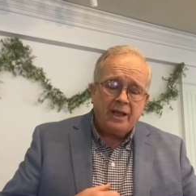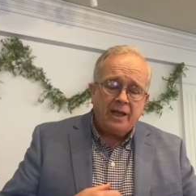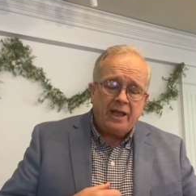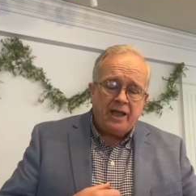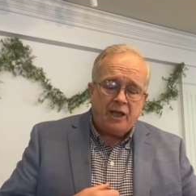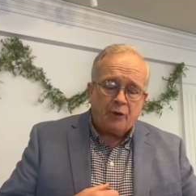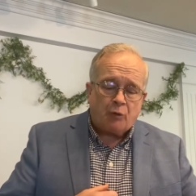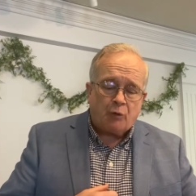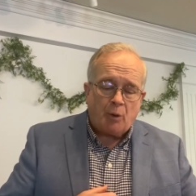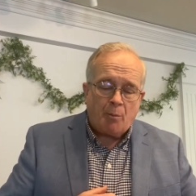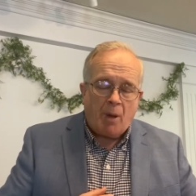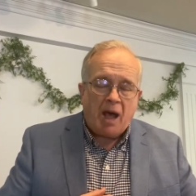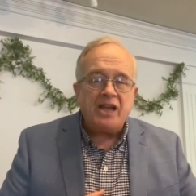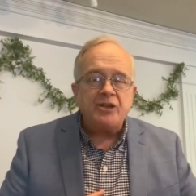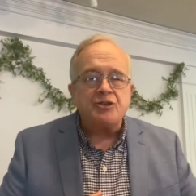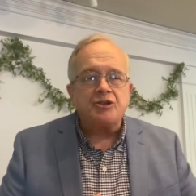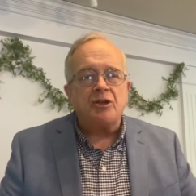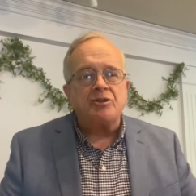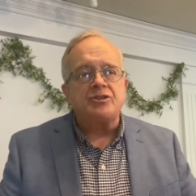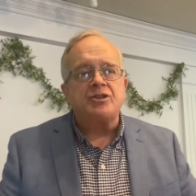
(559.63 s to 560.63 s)
It
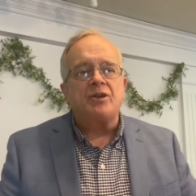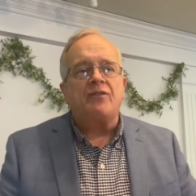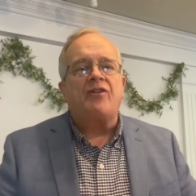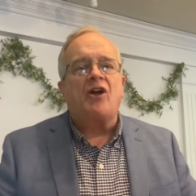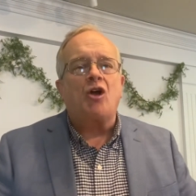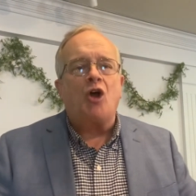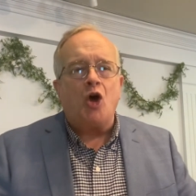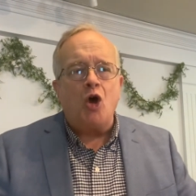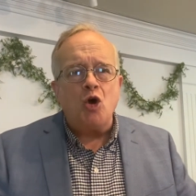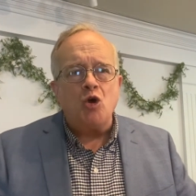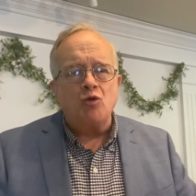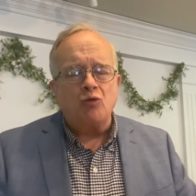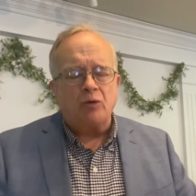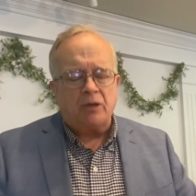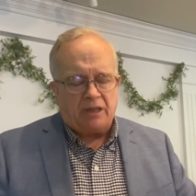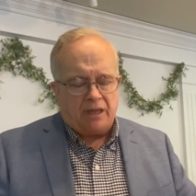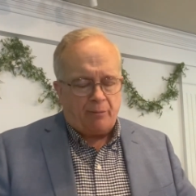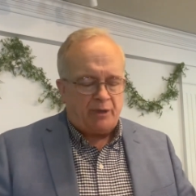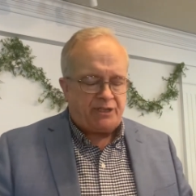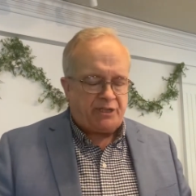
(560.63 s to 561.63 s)
reminds us of our own
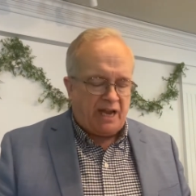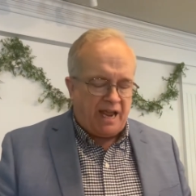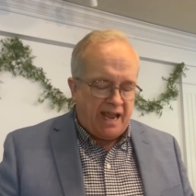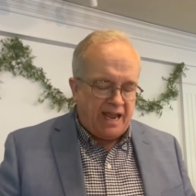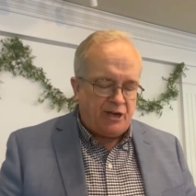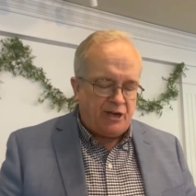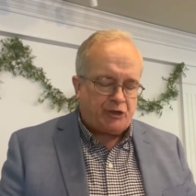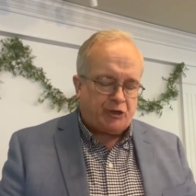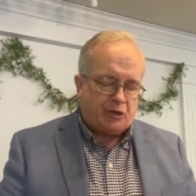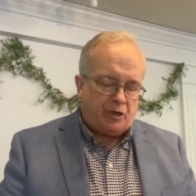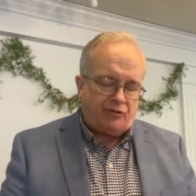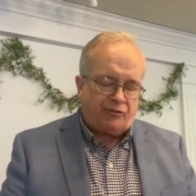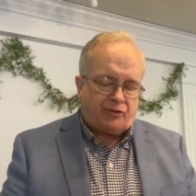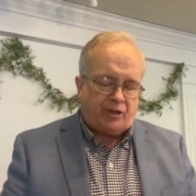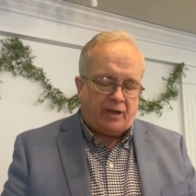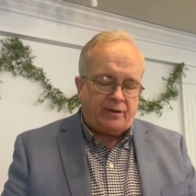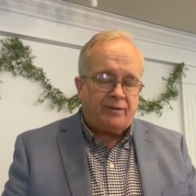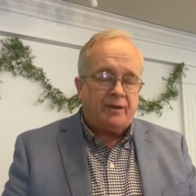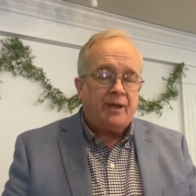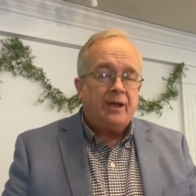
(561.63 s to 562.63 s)
limitations
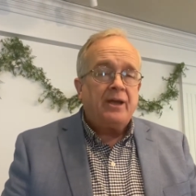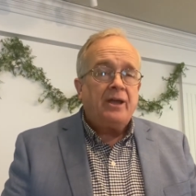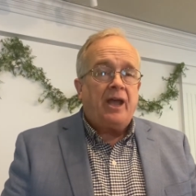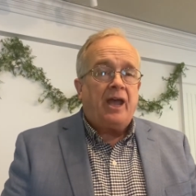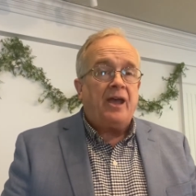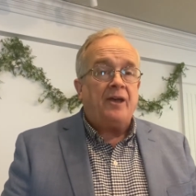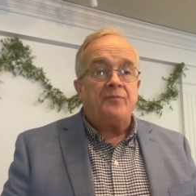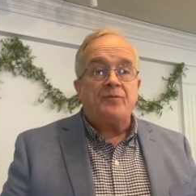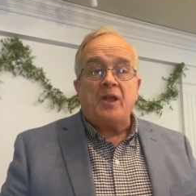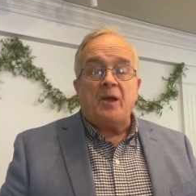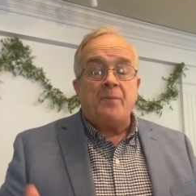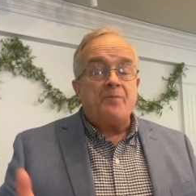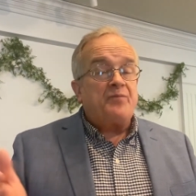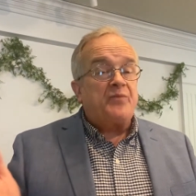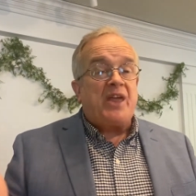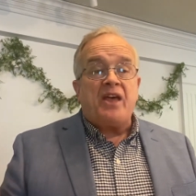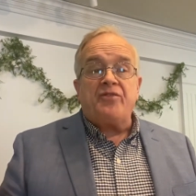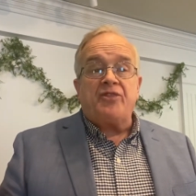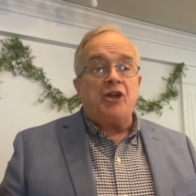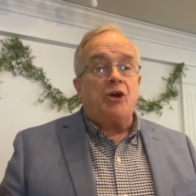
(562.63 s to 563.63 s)
and, and
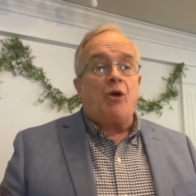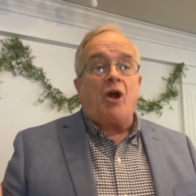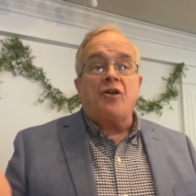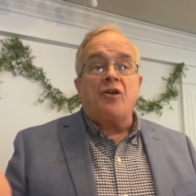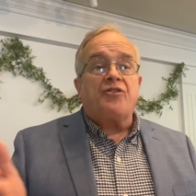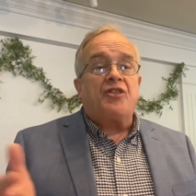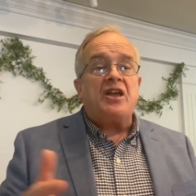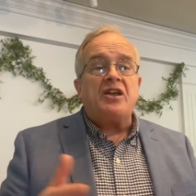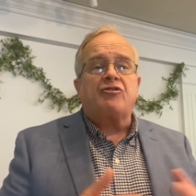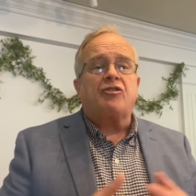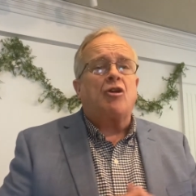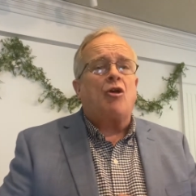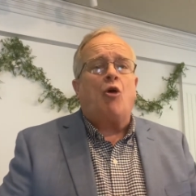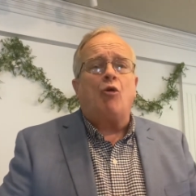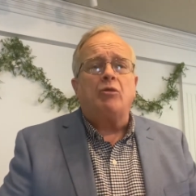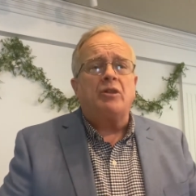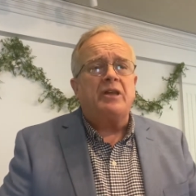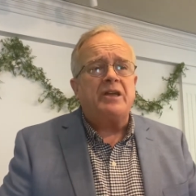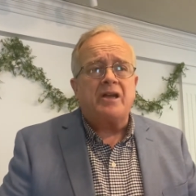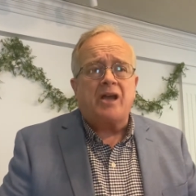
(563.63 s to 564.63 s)
that there are things that
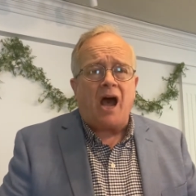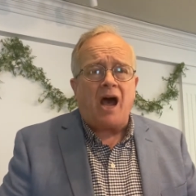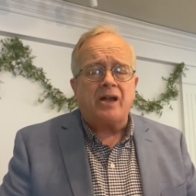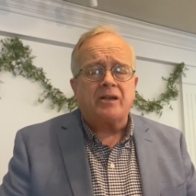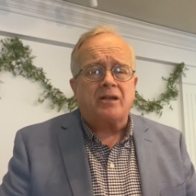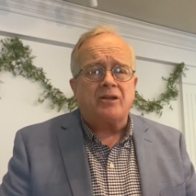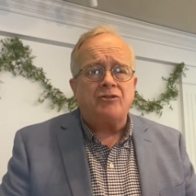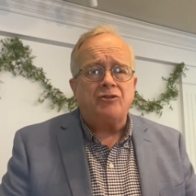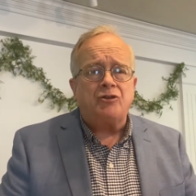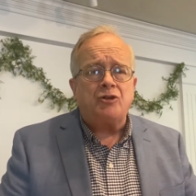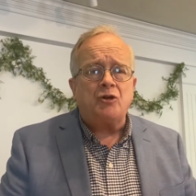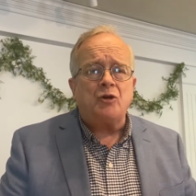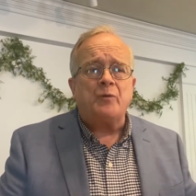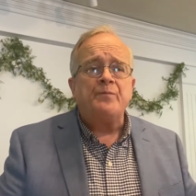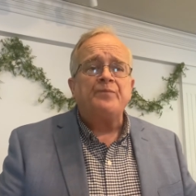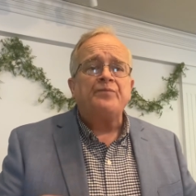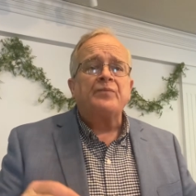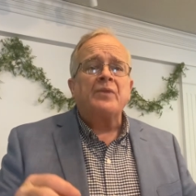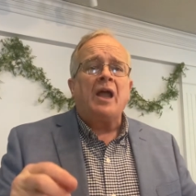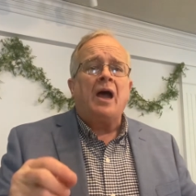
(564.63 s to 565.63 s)
only God can do.
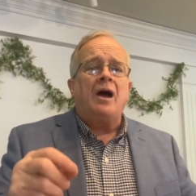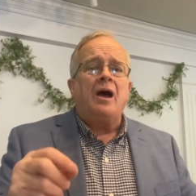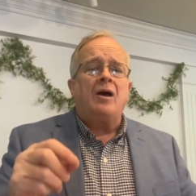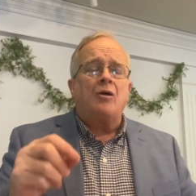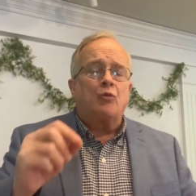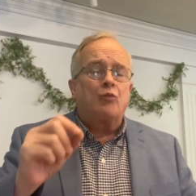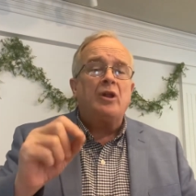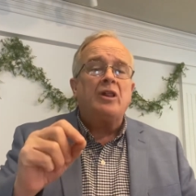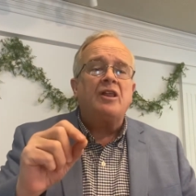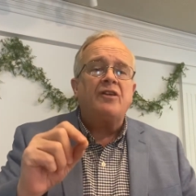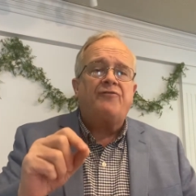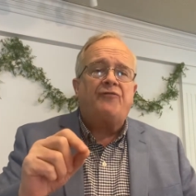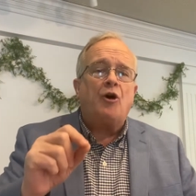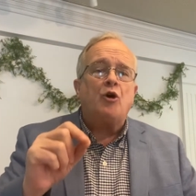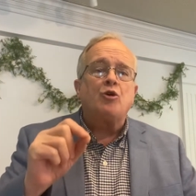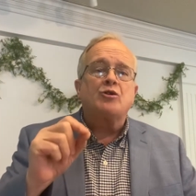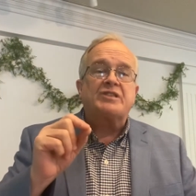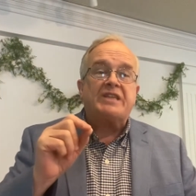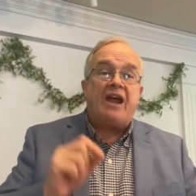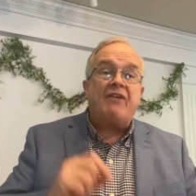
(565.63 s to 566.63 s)
Uh, really,
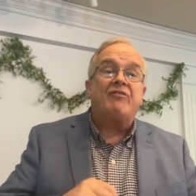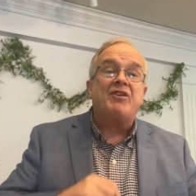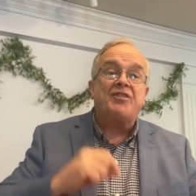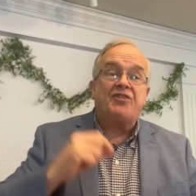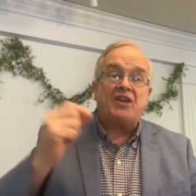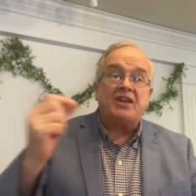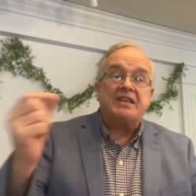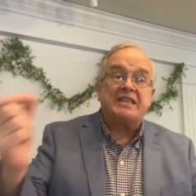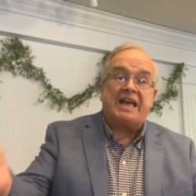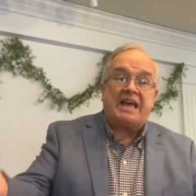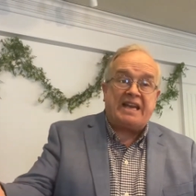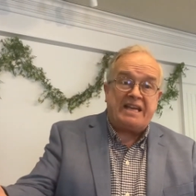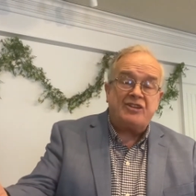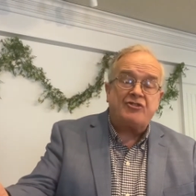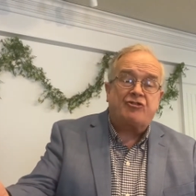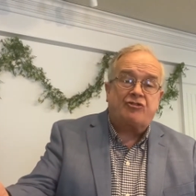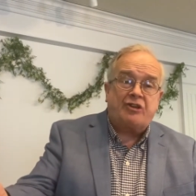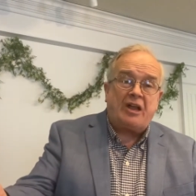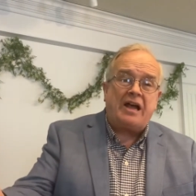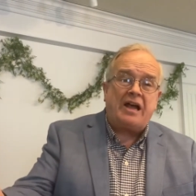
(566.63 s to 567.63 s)
folks, everything that
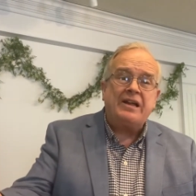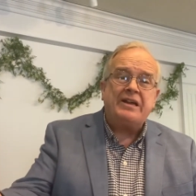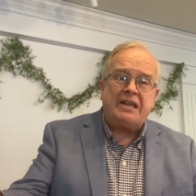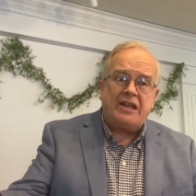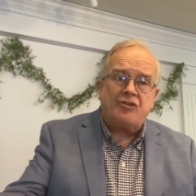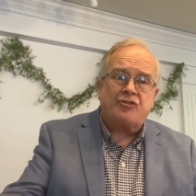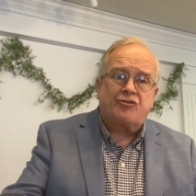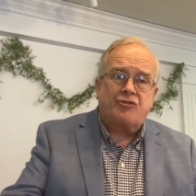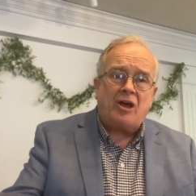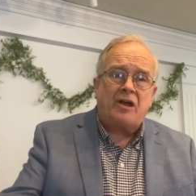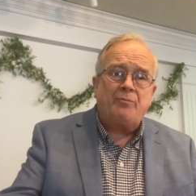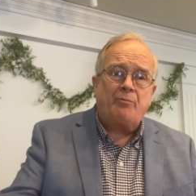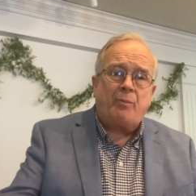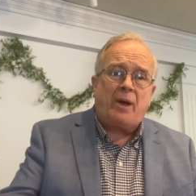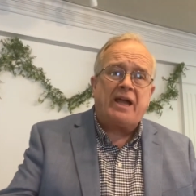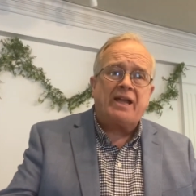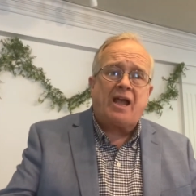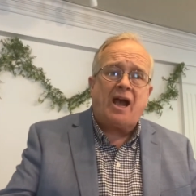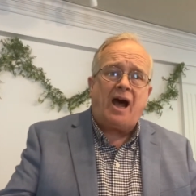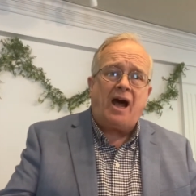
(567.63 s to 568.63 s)
is done is done
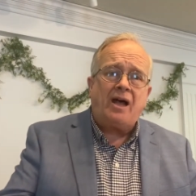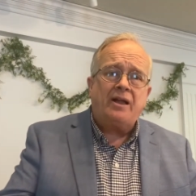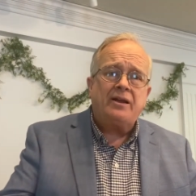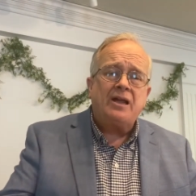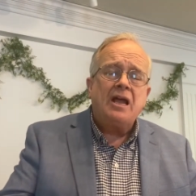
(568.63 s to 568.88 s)
by God,